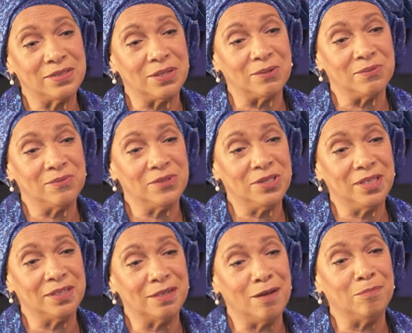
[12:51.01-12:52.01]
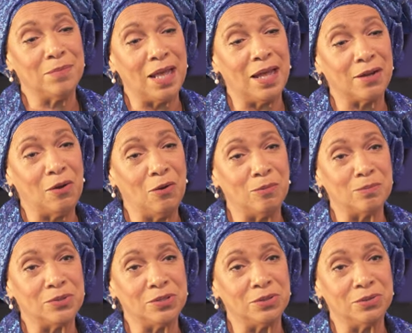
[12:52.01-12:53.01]
So she didn't come back
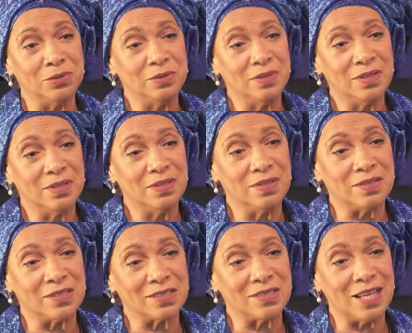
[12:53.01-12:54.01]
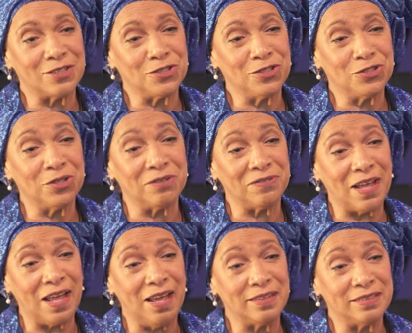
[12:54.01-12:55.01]
home to the success she should have
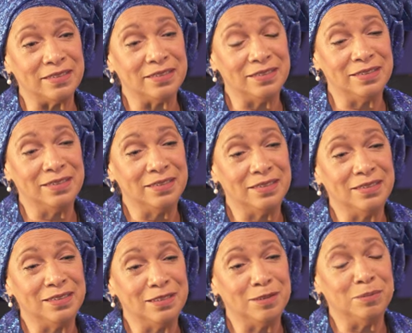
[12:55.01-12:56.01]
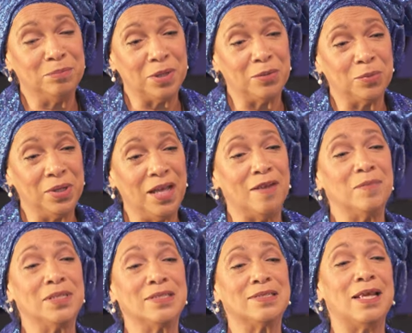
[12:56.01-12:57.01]
had. But we have
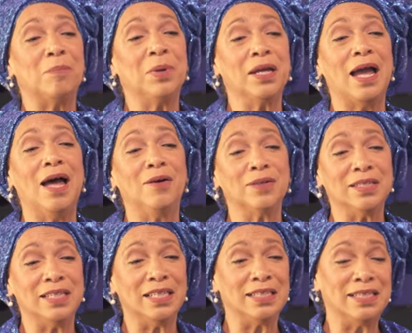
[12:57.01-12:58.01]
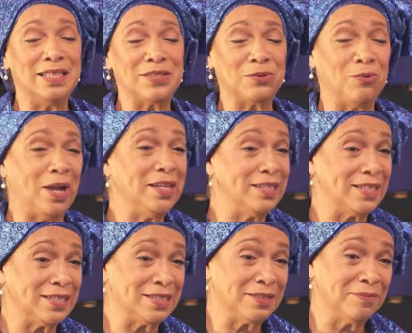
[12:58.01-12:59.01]
been stepping out in this
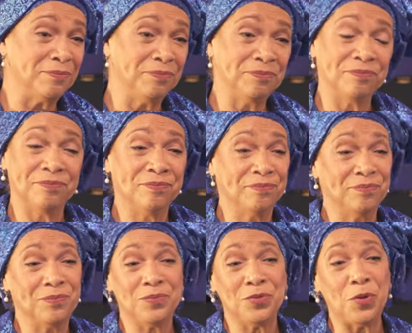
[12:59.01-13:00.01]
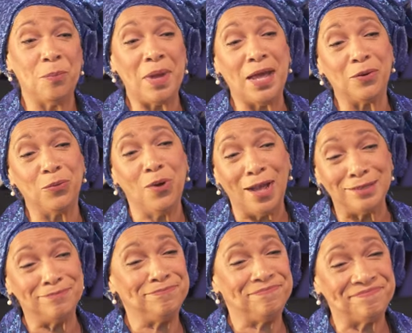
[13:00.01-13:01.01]
greatness no matter
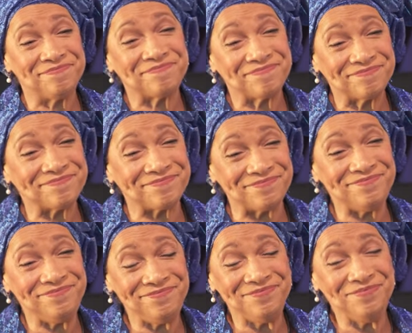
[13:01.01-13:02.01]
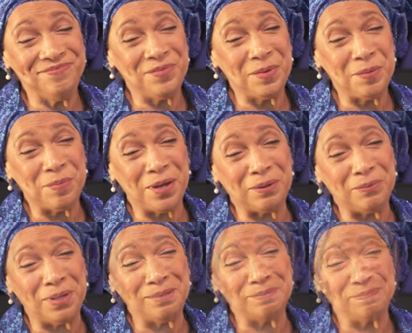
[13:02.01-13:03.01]
what. No matter what.